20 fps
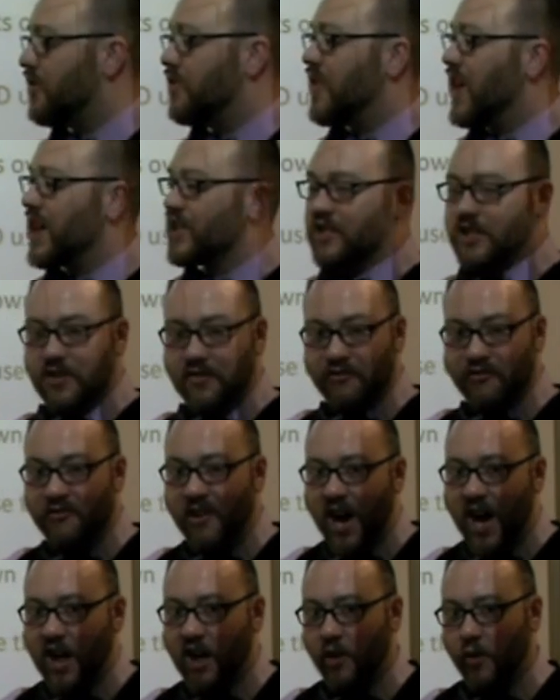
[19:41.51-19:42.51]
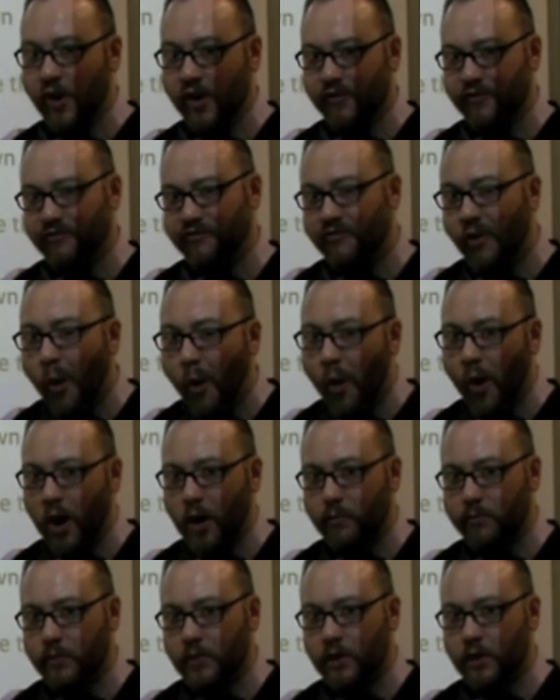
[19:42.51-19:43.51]
this following
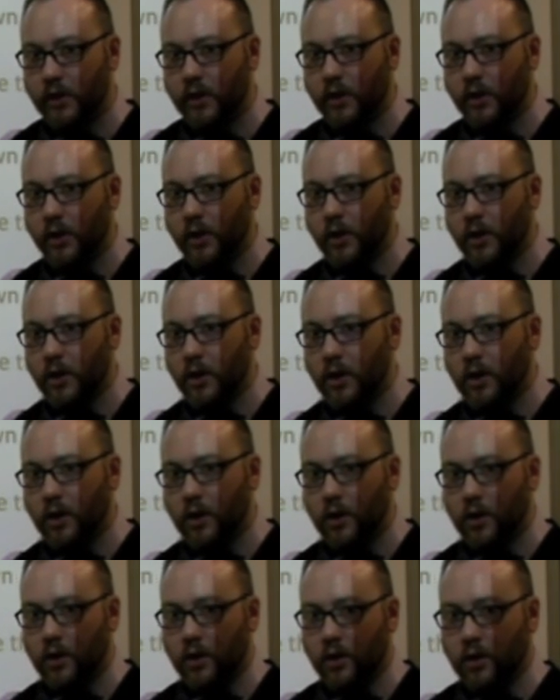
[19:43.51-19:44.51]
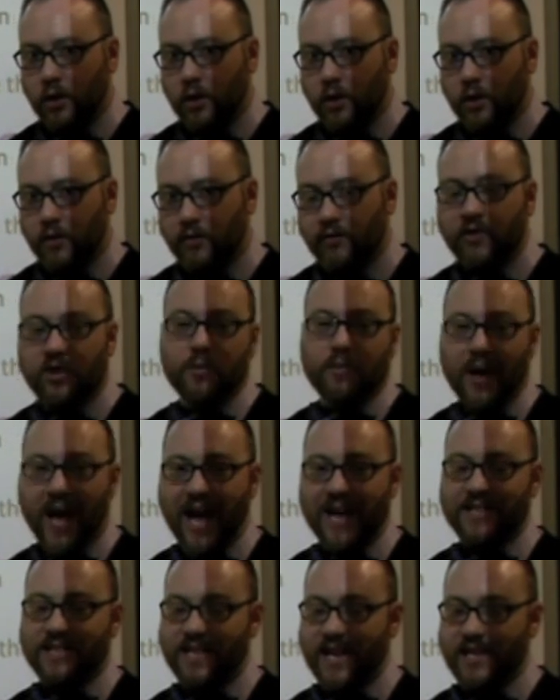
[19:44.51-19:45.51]
form for the
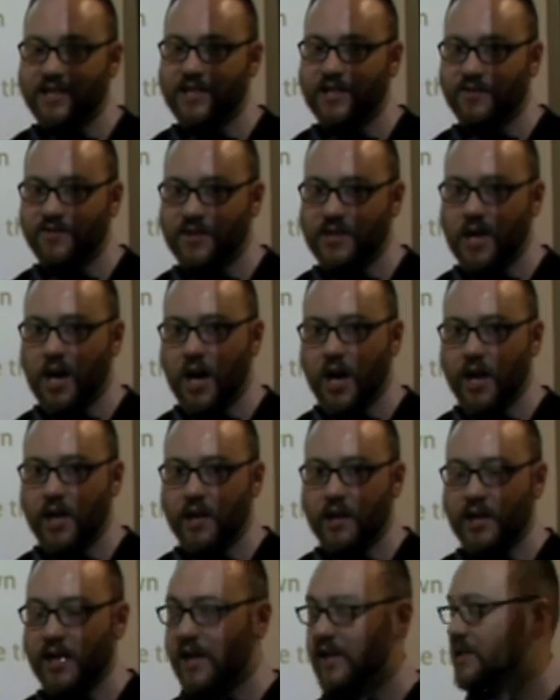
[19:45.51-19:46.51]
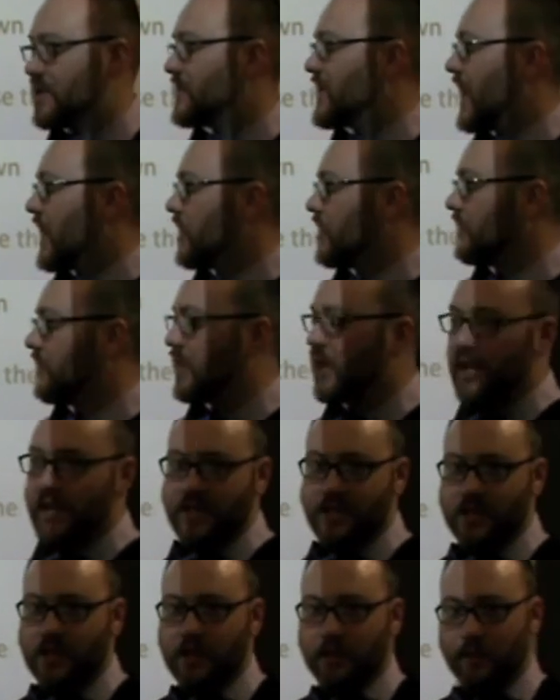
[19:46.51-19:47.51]
past tense of psi instead of
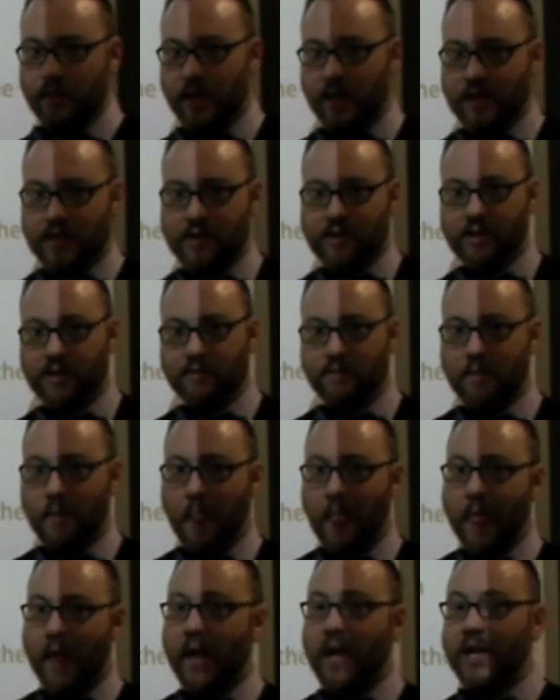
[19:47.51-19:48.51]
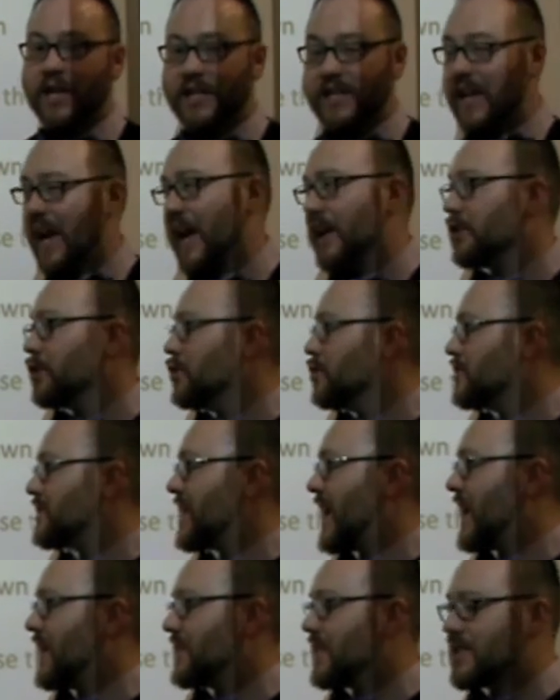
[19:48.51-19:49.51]
ist gewesen. Can you
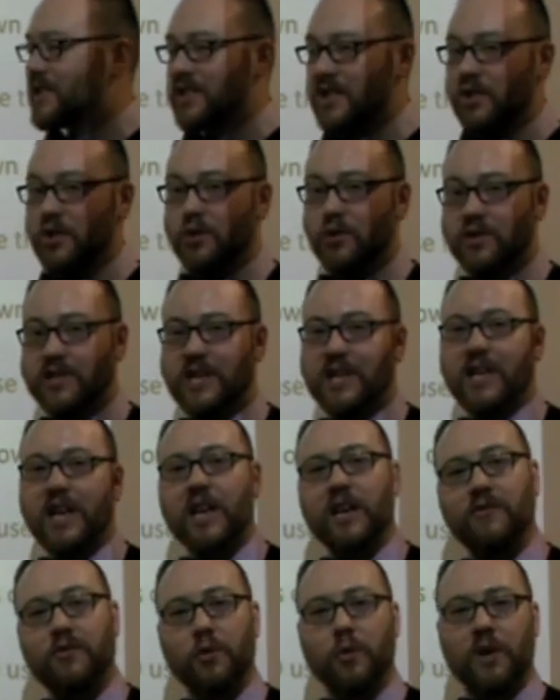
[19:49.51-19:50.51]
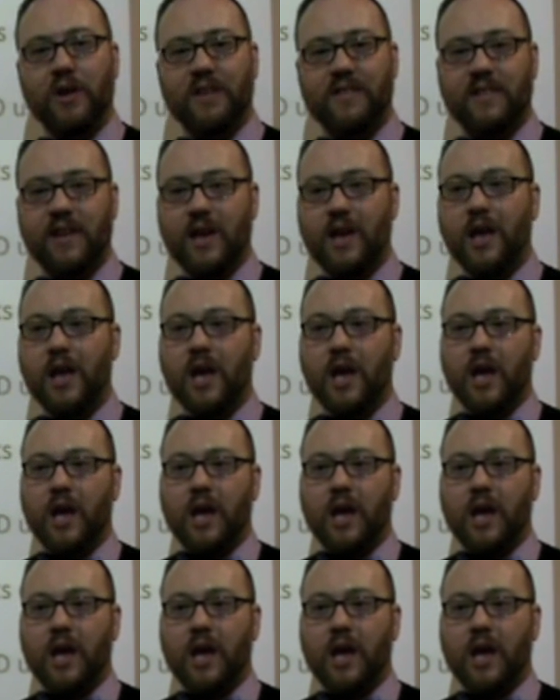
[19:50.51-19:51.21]
say this and use it? Like if you want to say,